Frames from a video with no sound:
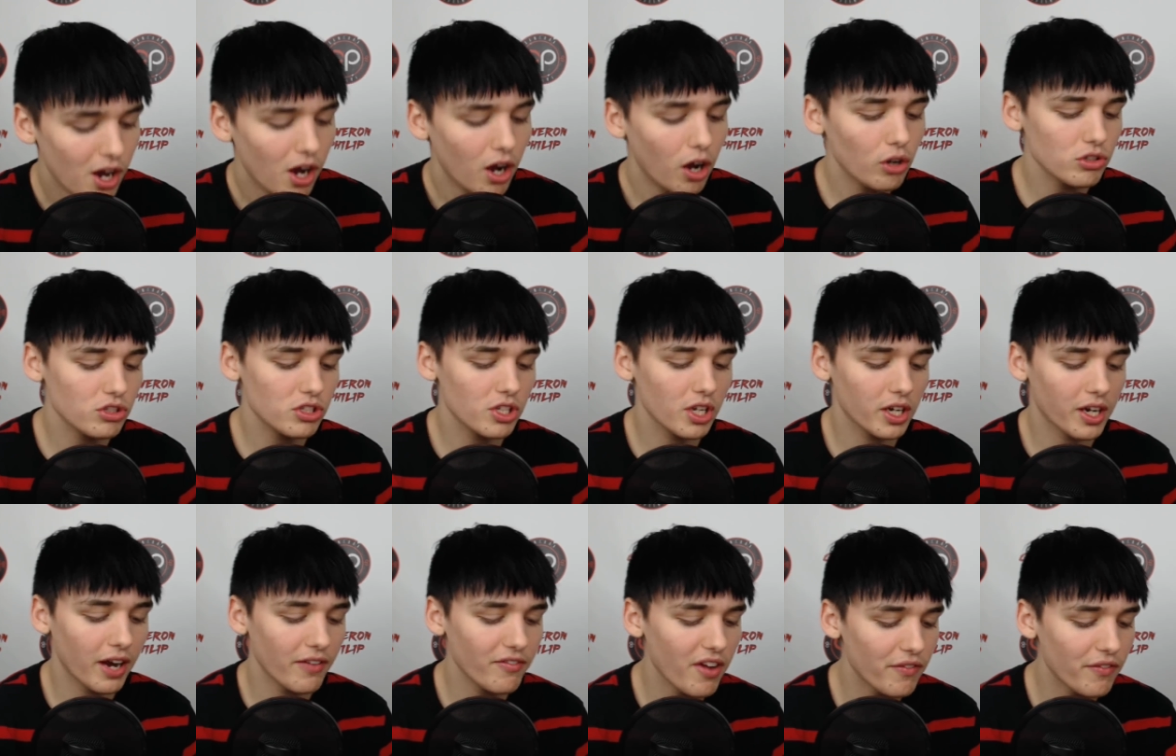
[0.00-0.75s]

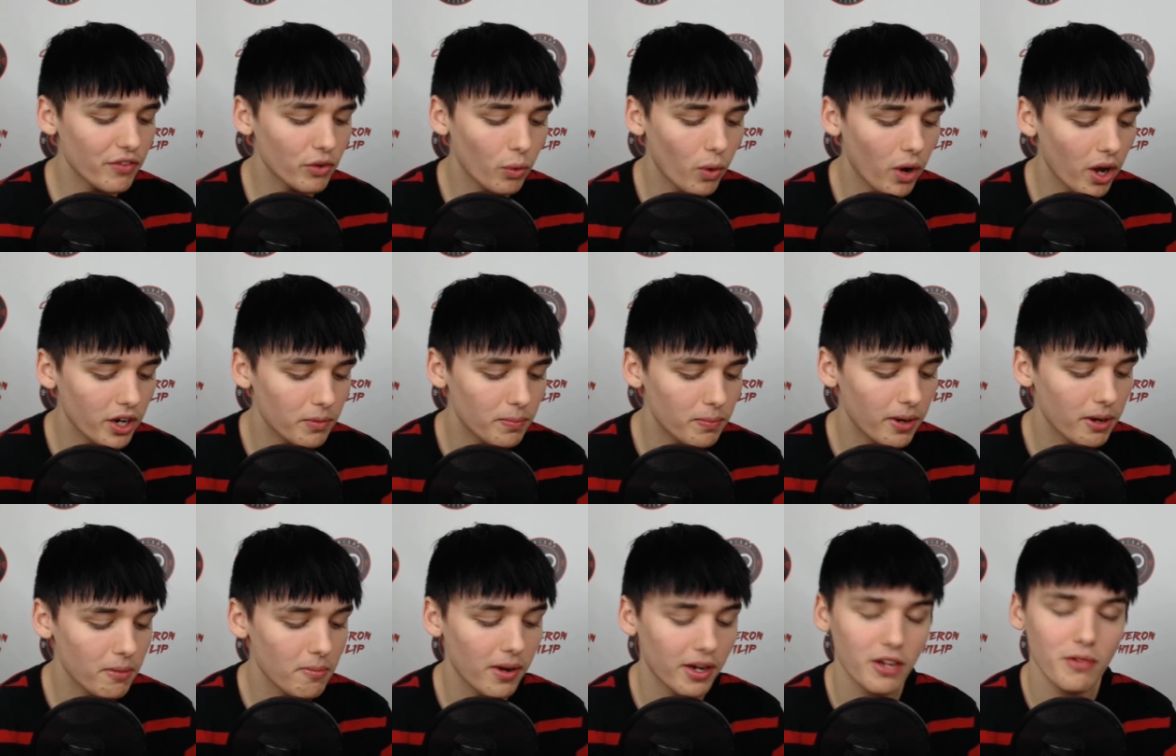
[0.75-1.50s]
Hosuk, I've never wanted to
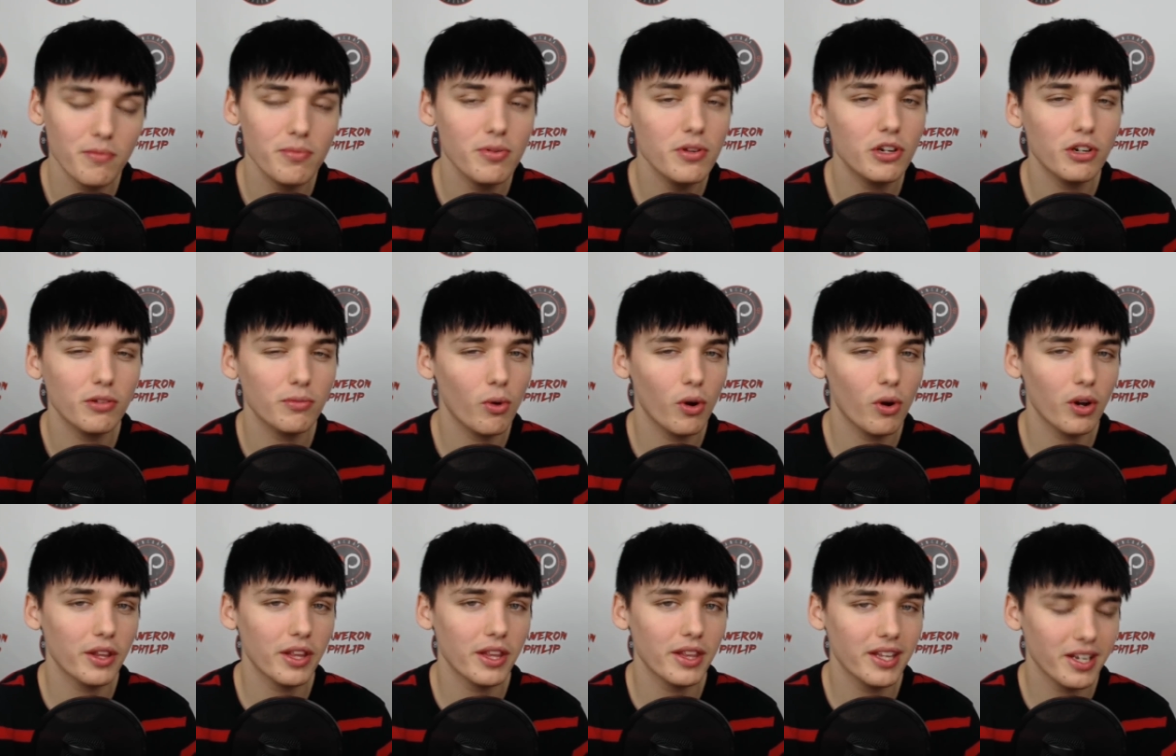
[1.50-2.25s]
break my computer
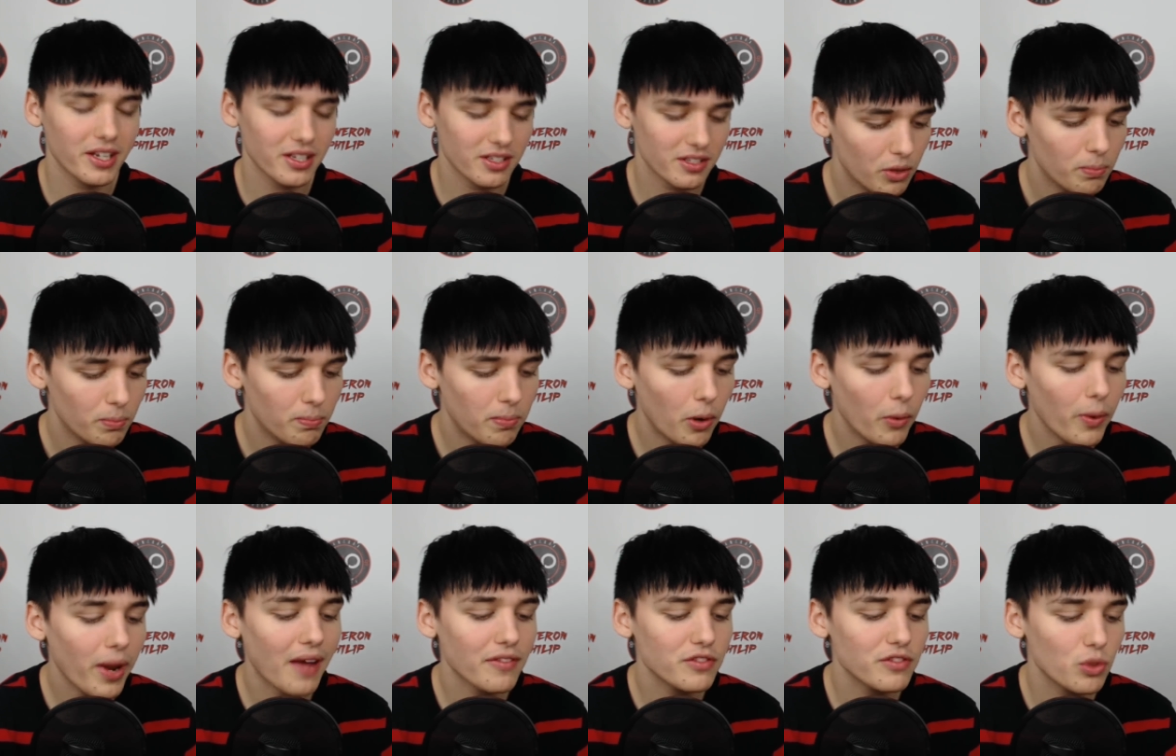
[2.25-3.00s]
more than this. But
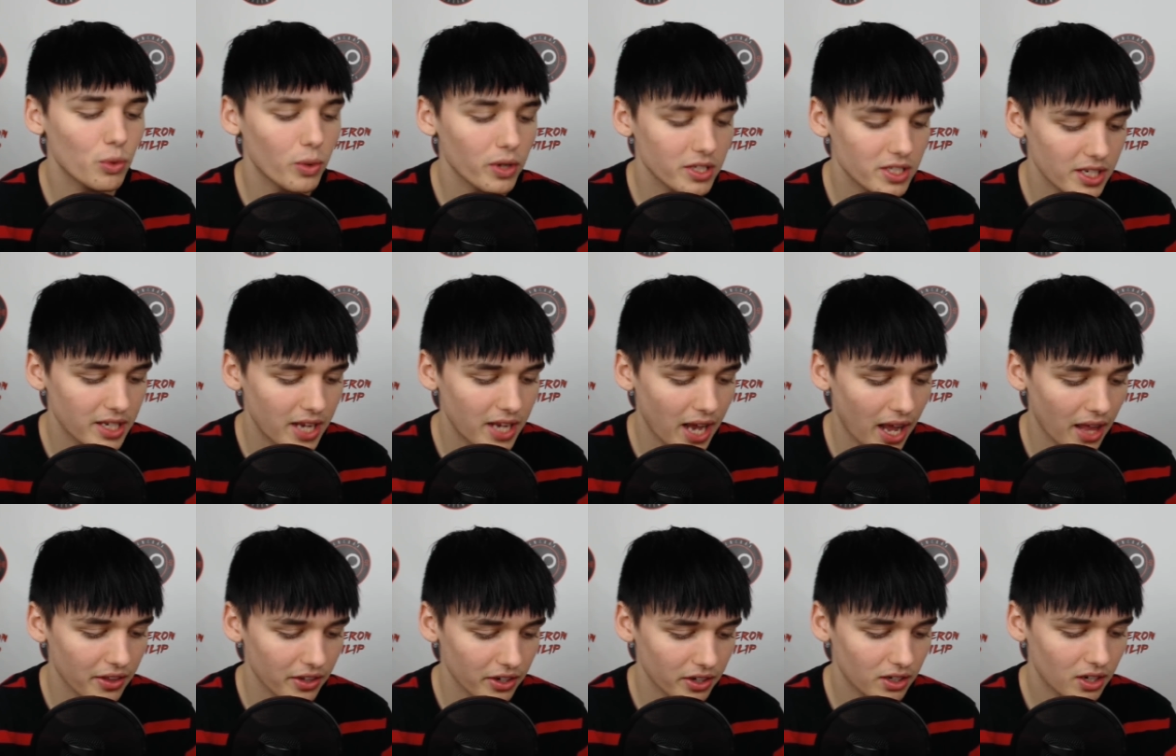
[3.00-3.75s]
we have to work
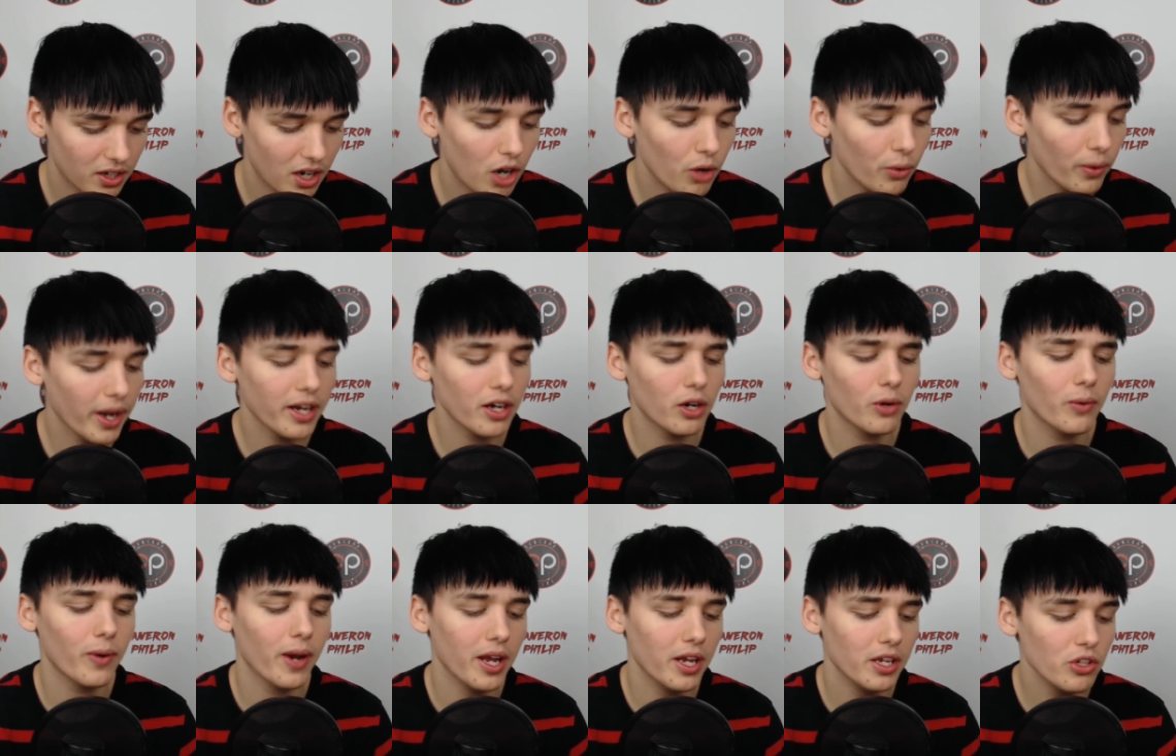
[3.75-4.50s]
together. Alright,
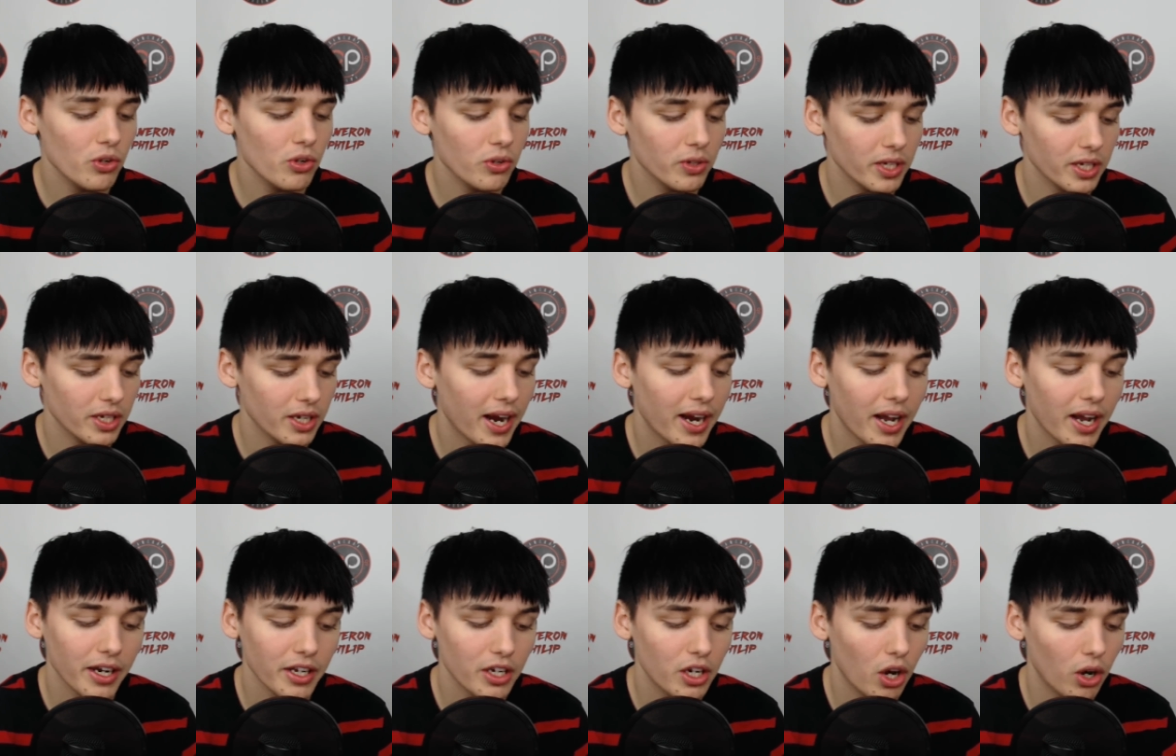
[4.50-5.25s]
alright, Yoongi, I
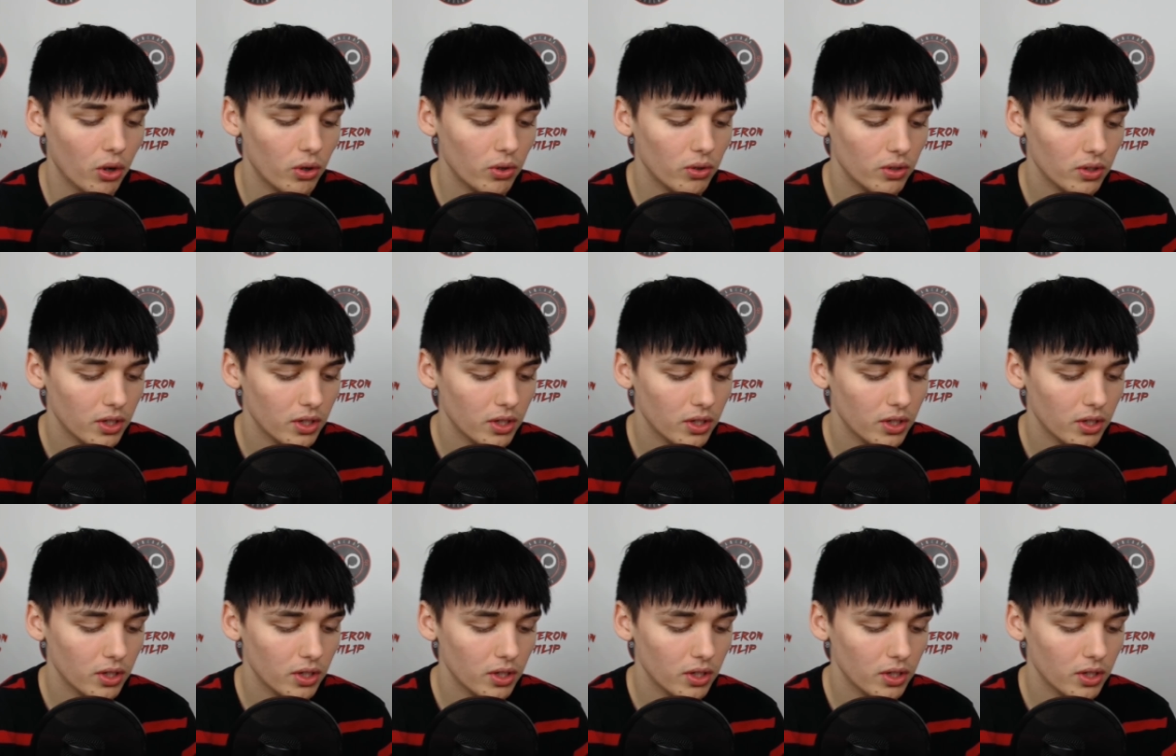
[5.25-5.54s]
gotta go.